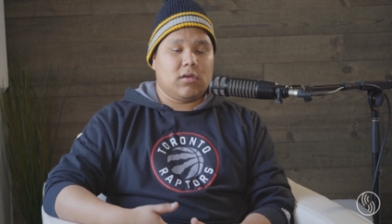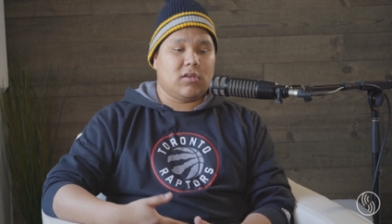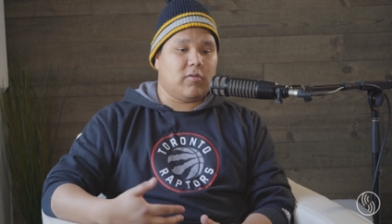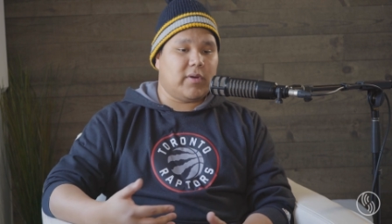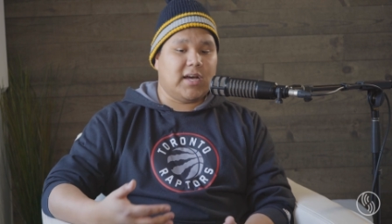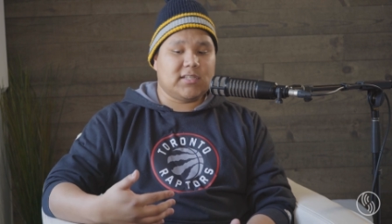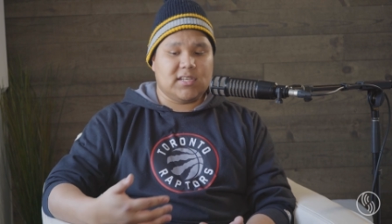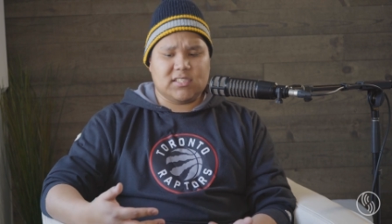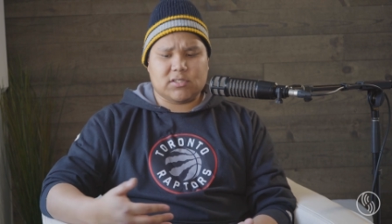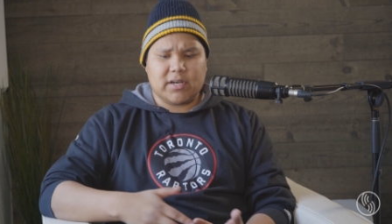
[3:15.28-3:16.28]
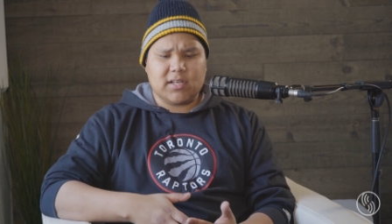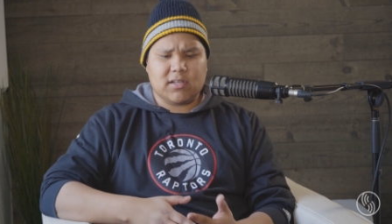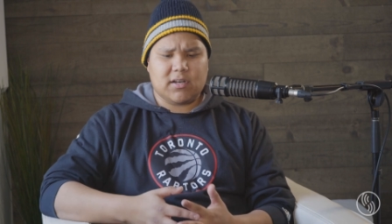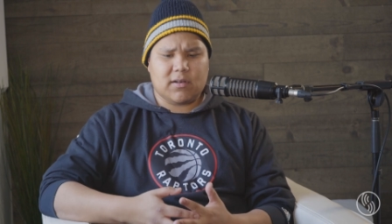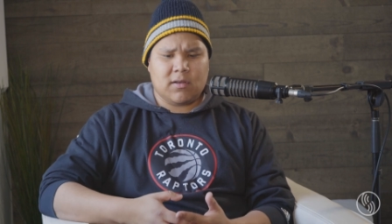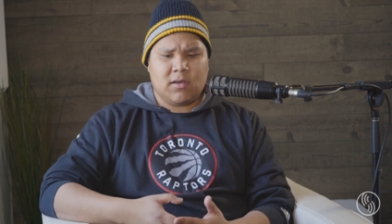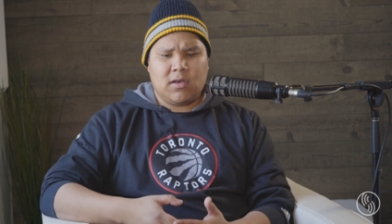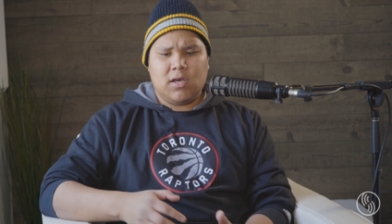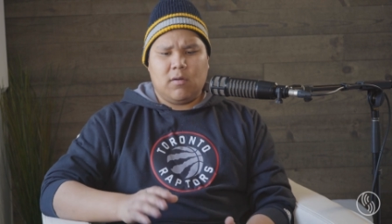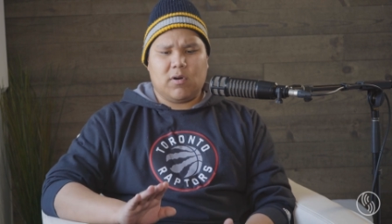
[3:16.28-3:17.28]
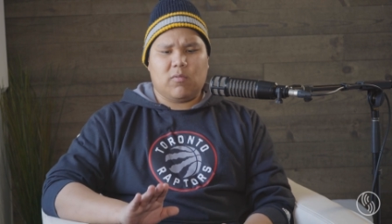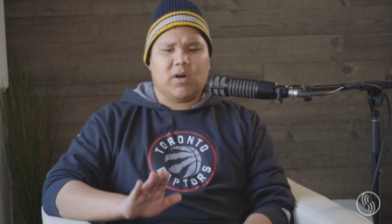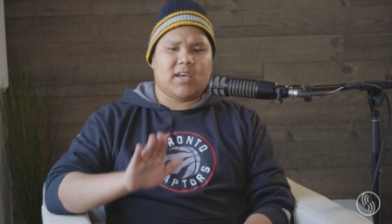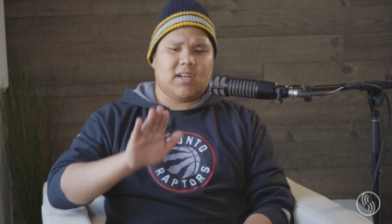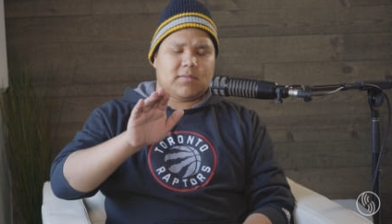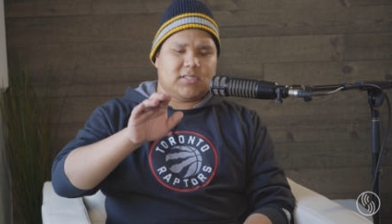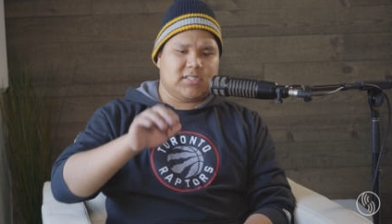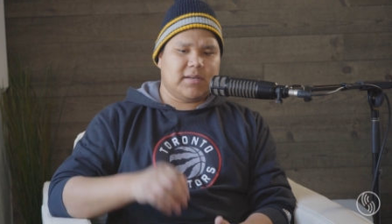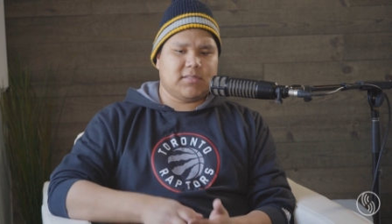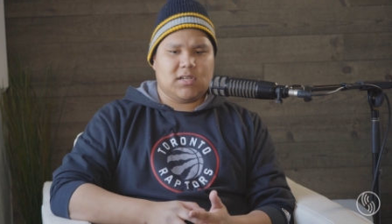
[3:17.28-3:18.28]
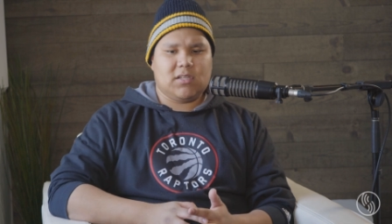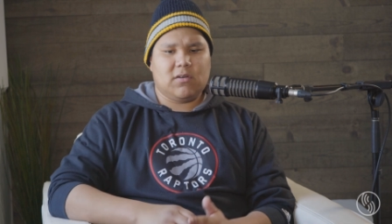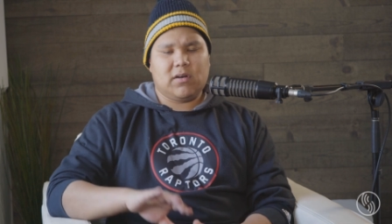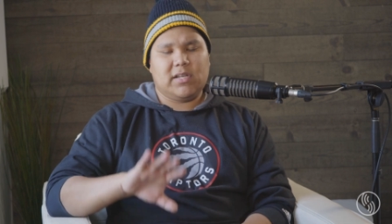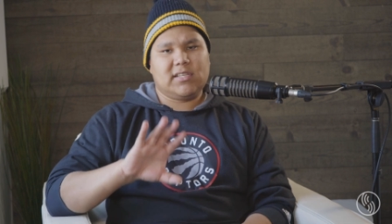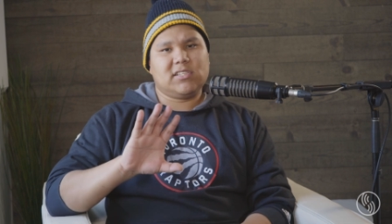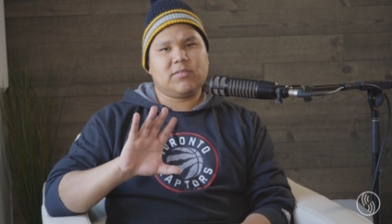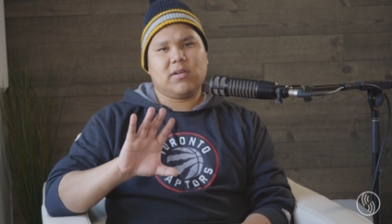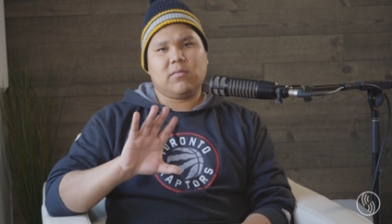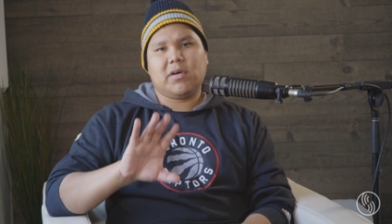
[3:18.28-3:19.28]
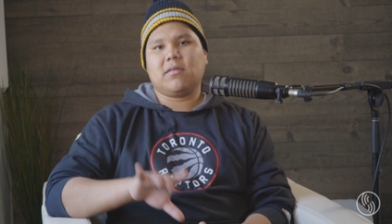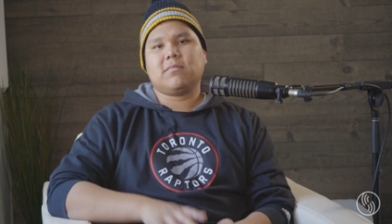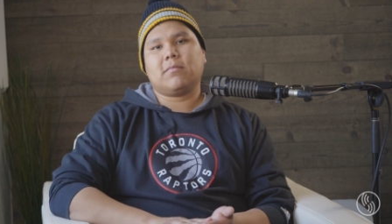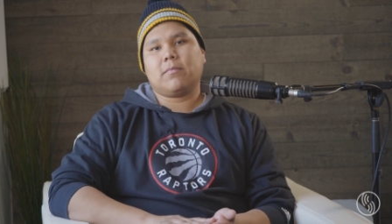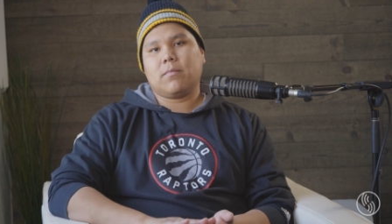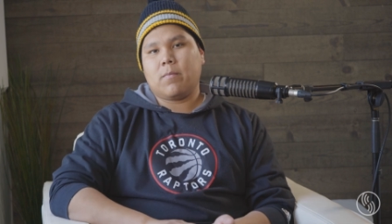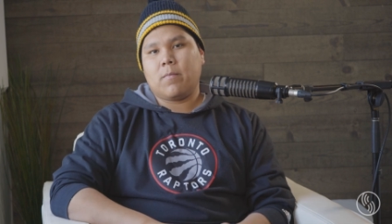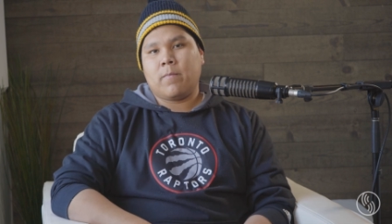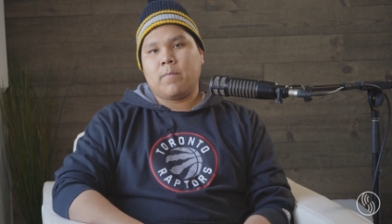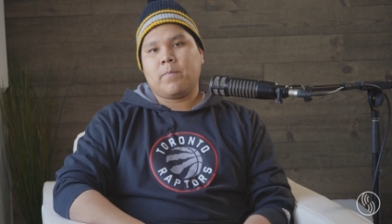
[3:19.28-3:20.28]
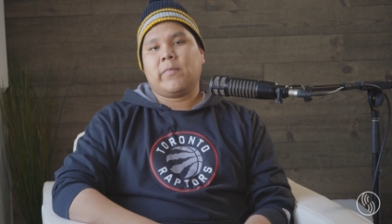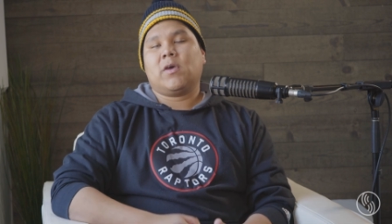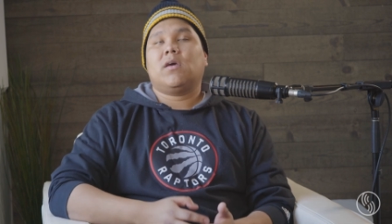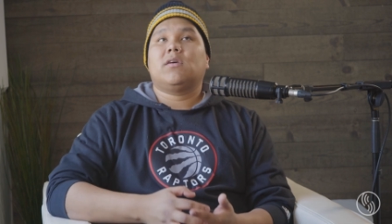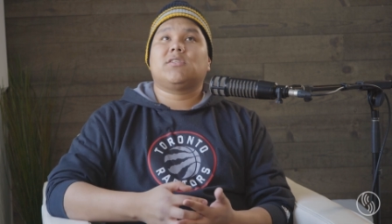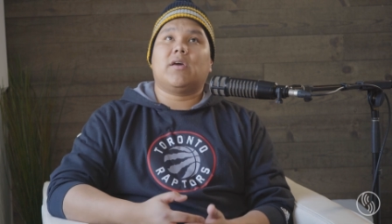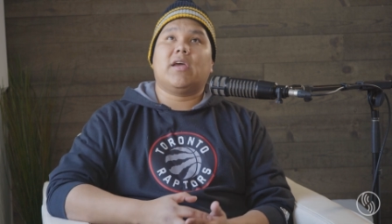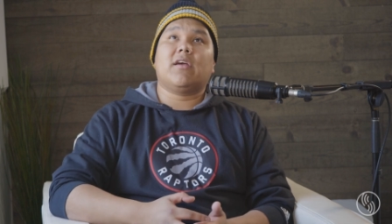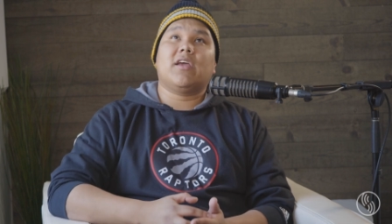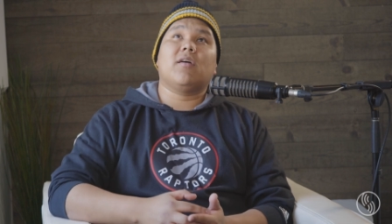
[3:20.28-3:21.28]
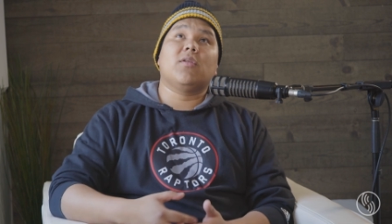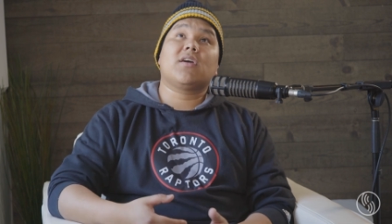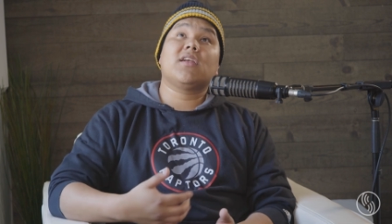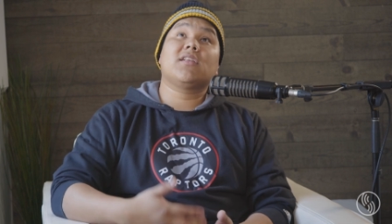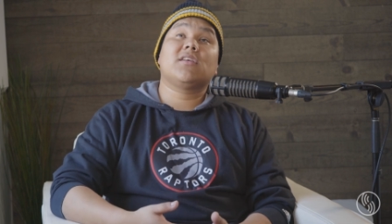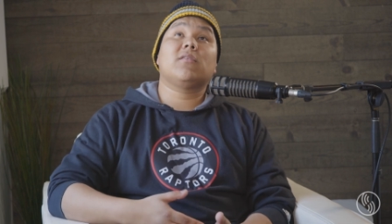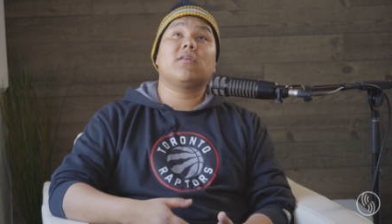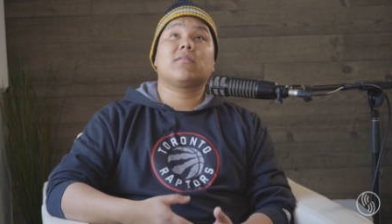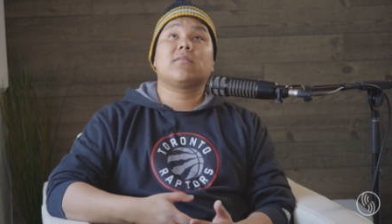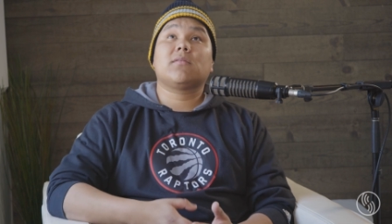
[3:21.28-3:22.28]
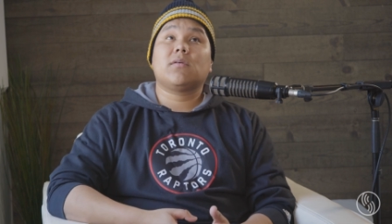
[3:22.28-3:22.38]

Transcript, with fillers: We got to this trailer, and we're walking up the steps to the door, and he tells me to wait. So here I am looking at the door.